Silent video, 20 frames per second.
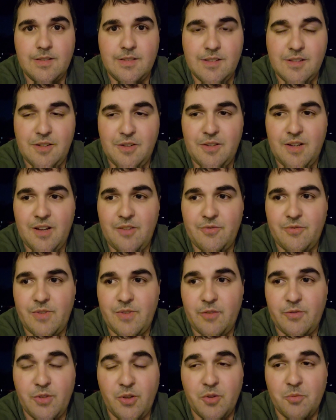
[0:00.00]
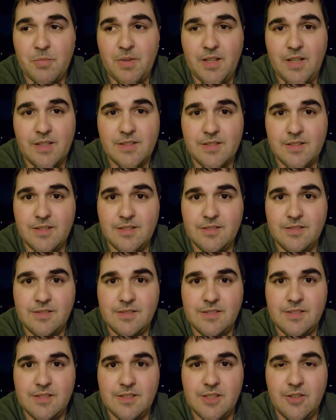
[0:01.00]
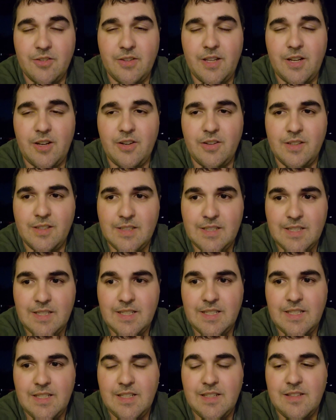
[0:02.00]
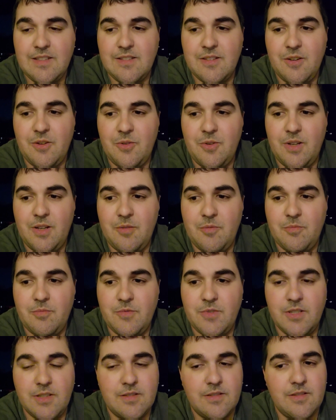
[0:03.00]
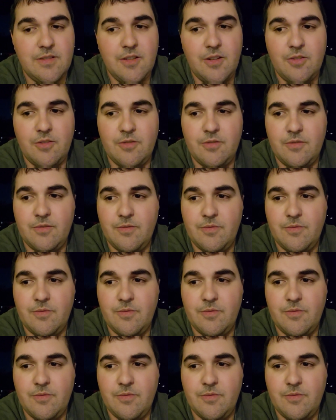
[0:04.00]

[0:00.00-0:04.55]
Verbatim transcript: You know, I've, I've learned my lesson here and there, so um, just you know,